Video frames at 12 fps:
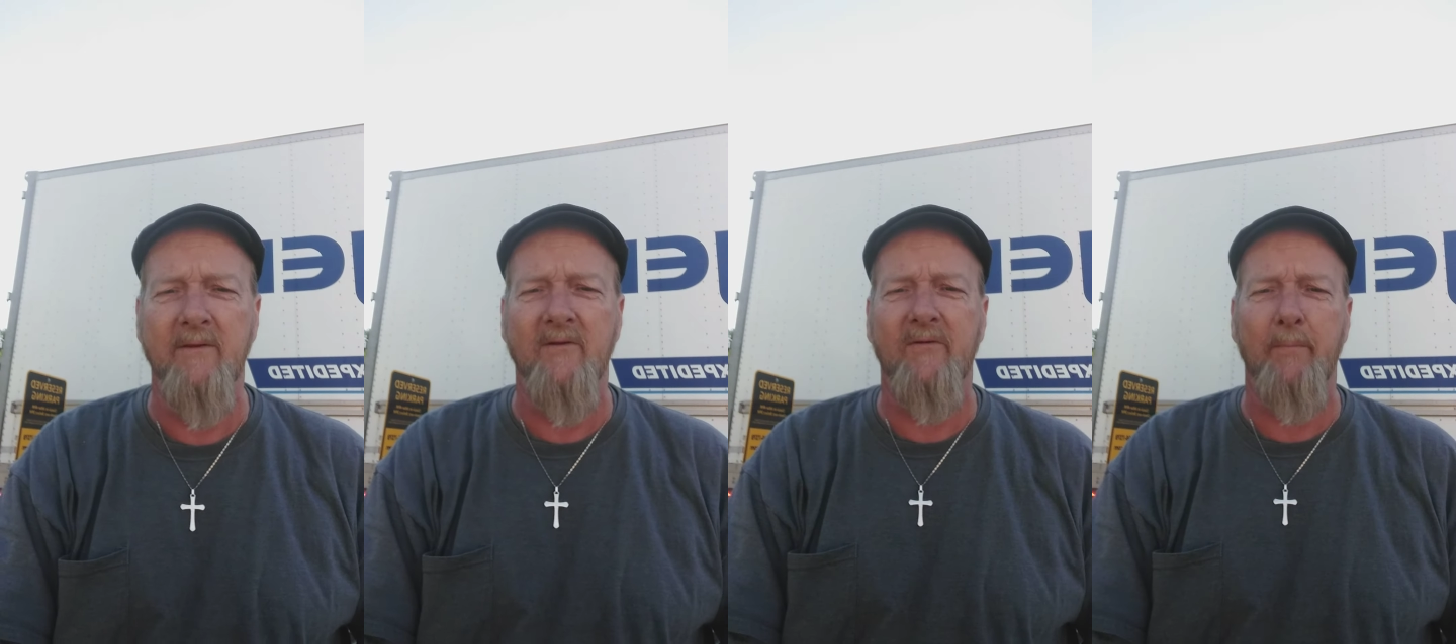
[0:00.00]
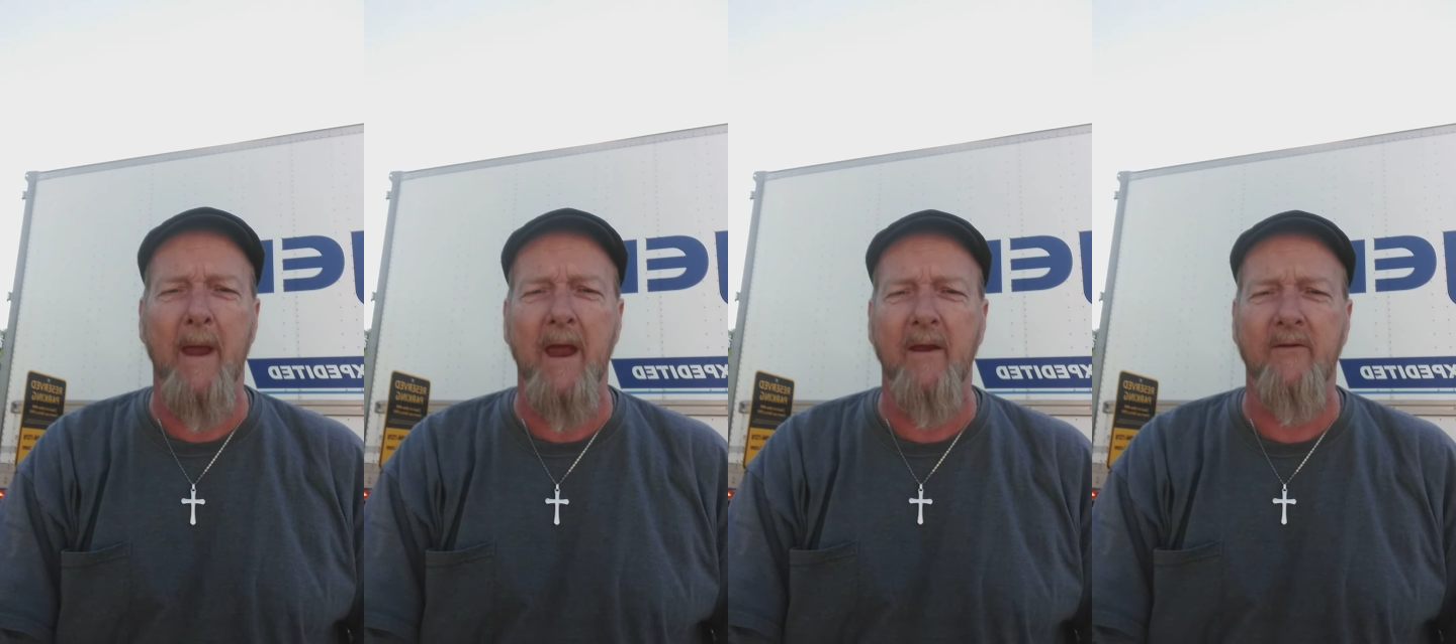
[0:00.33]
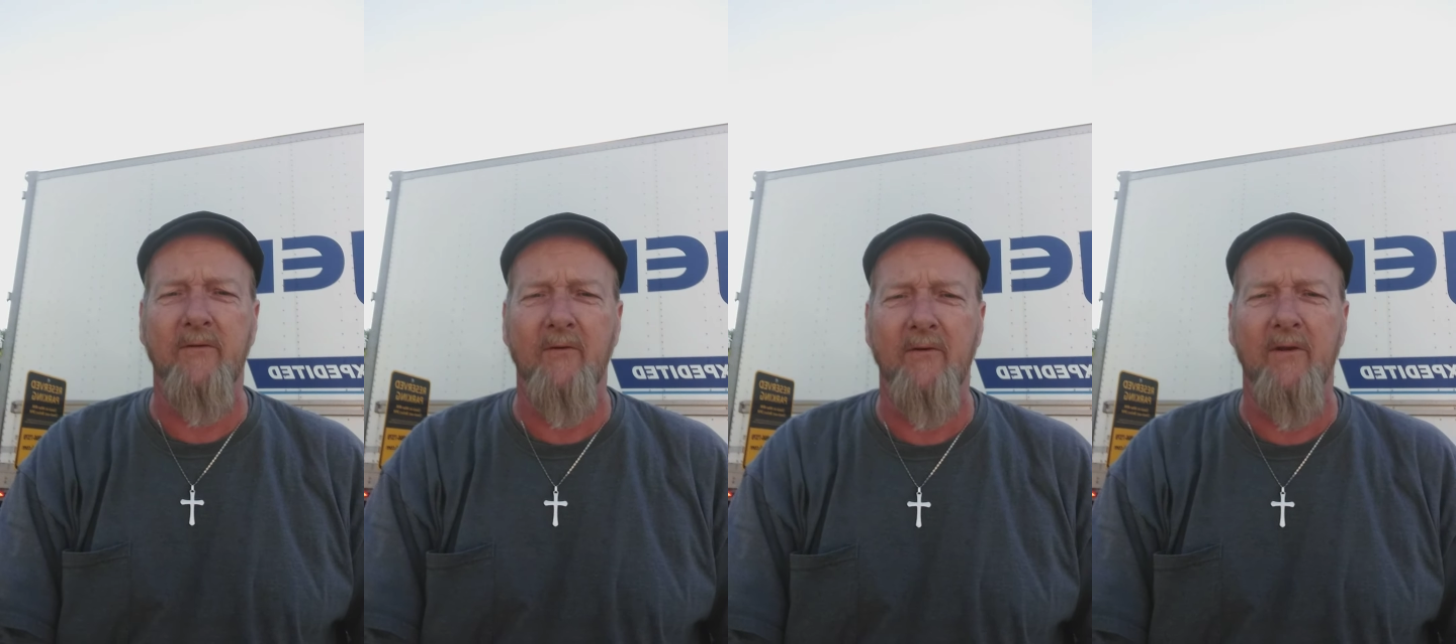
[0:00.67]
and
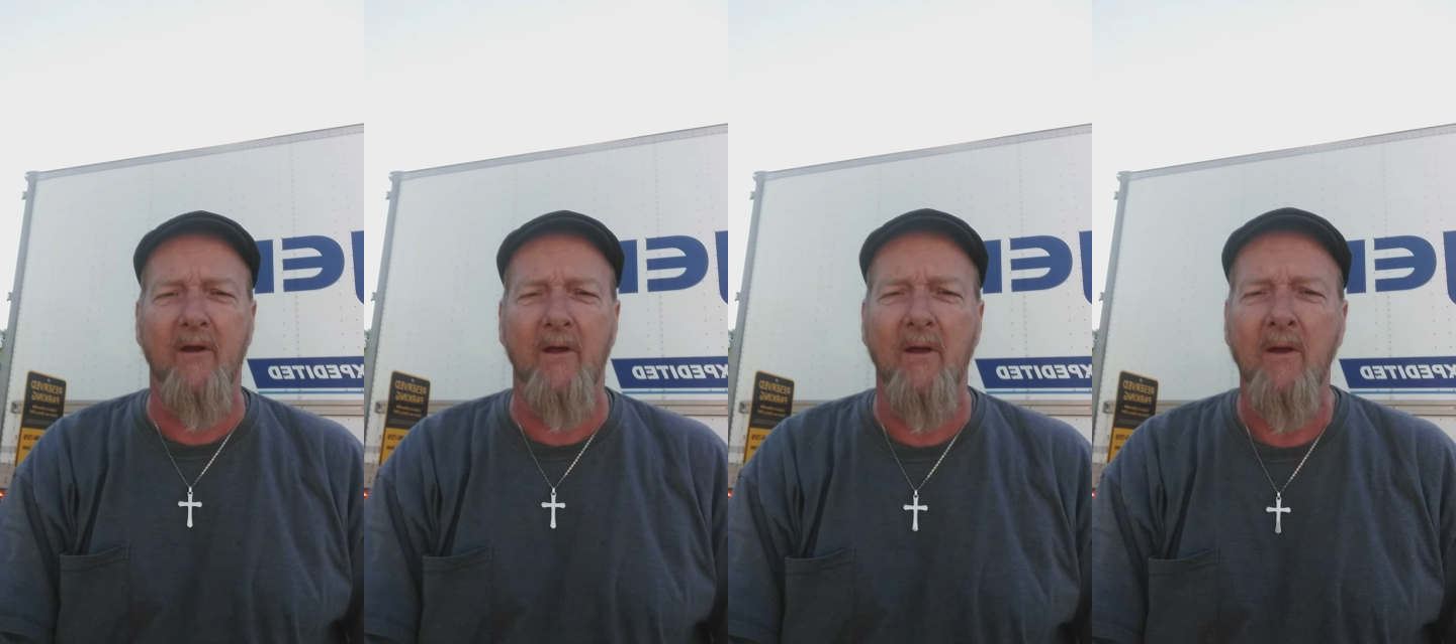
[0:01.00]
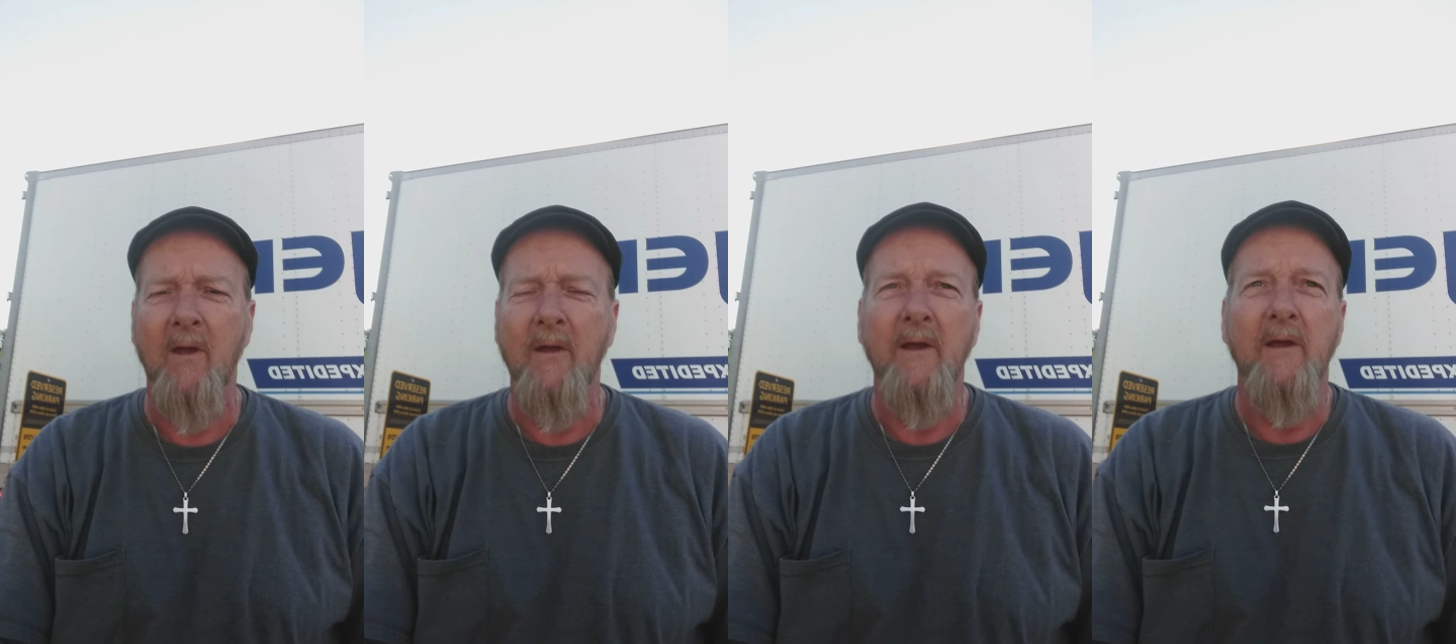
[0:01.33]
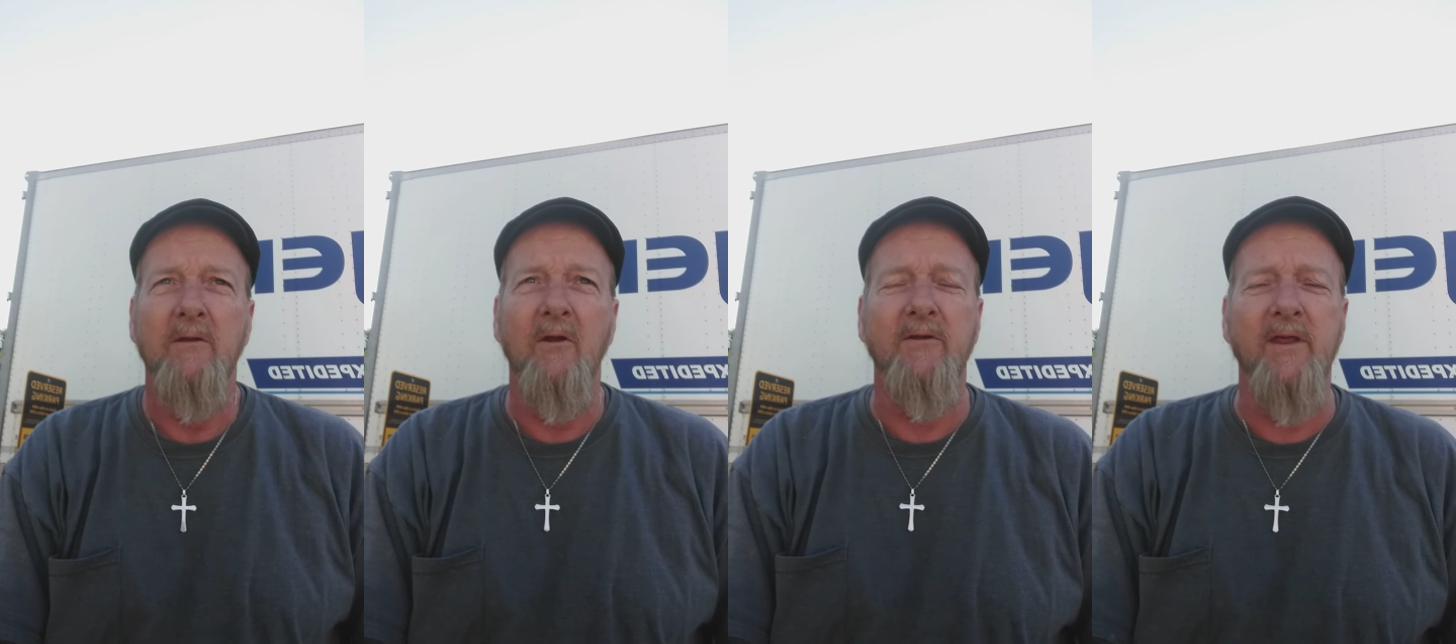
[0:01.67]
smash your dirt,
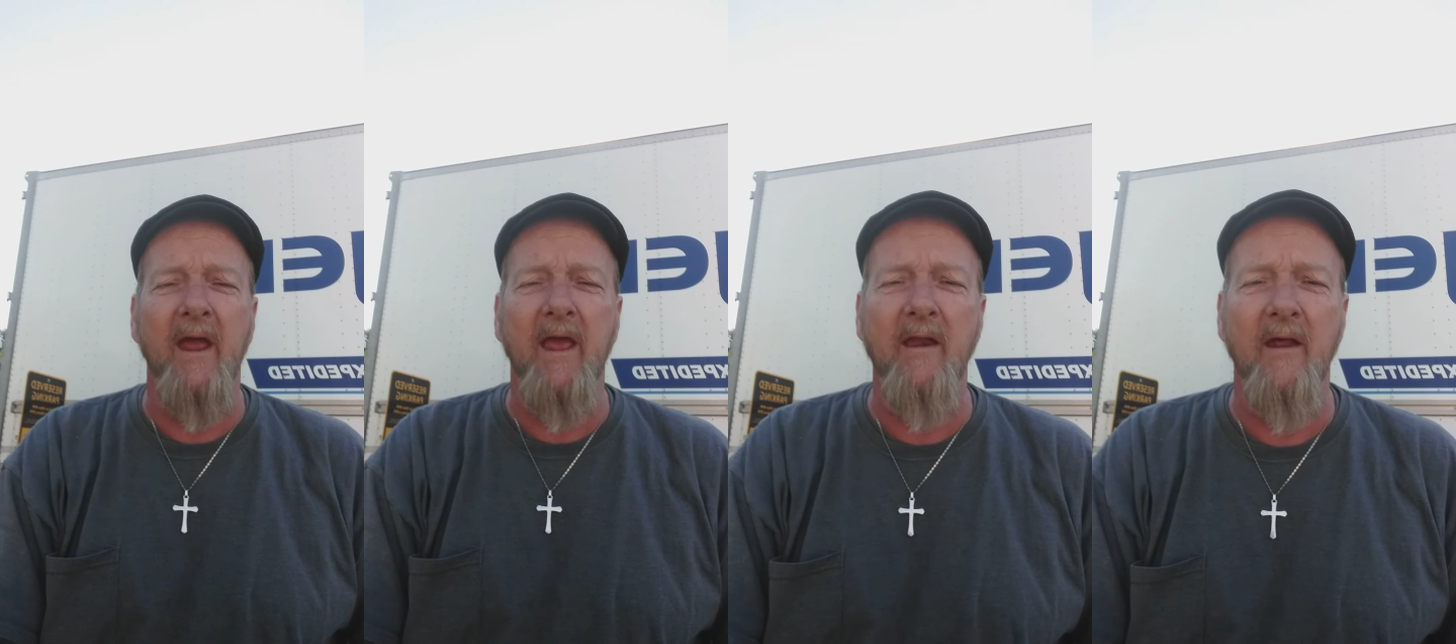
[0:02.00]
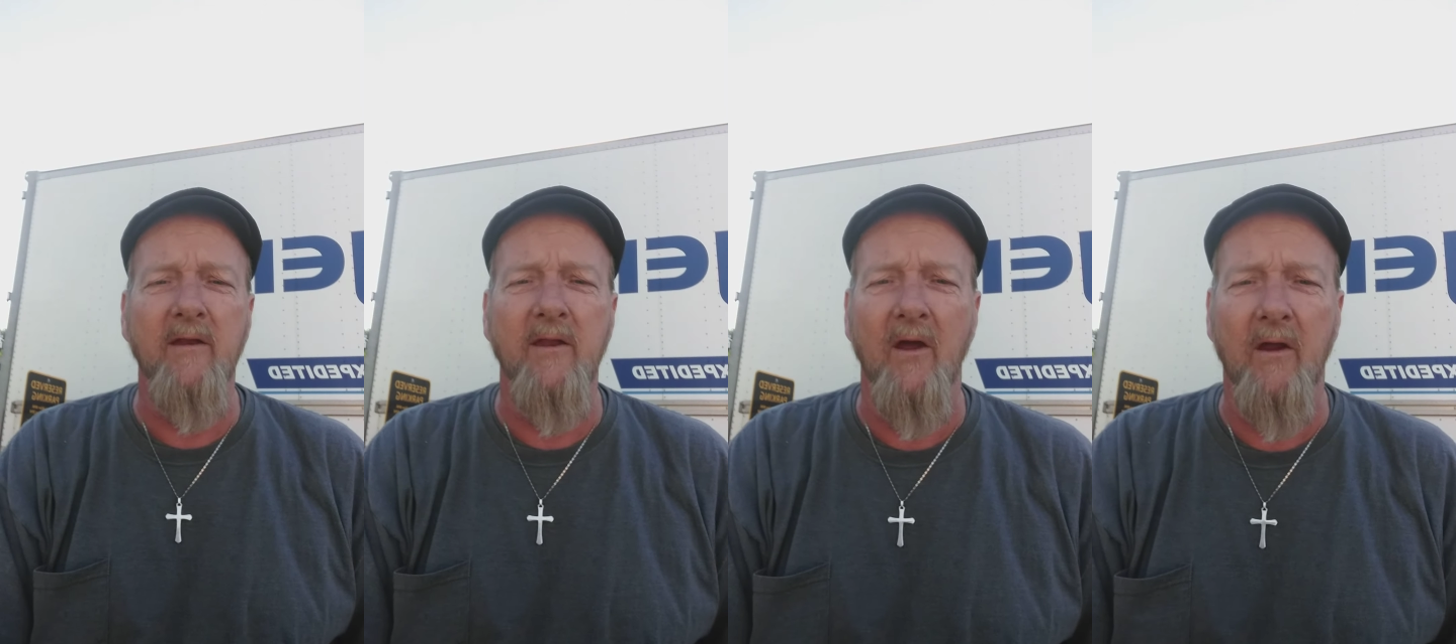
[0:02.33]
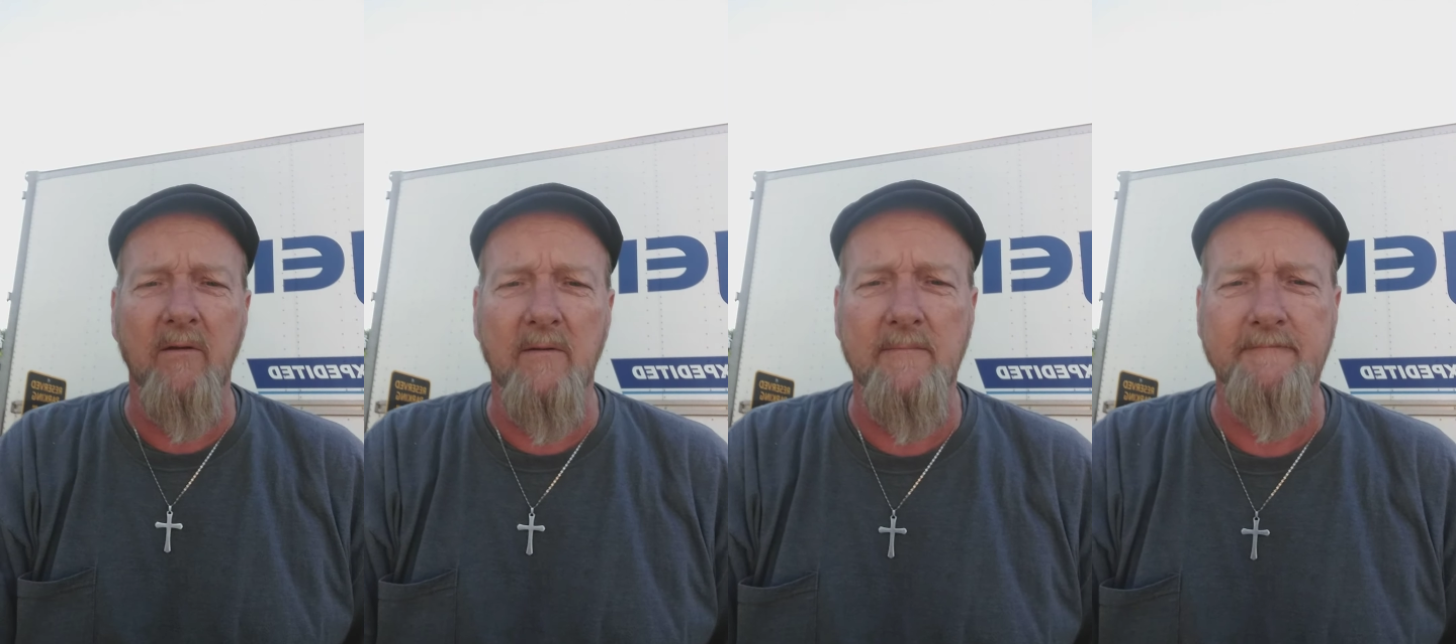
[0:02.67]
your dick in the dirt.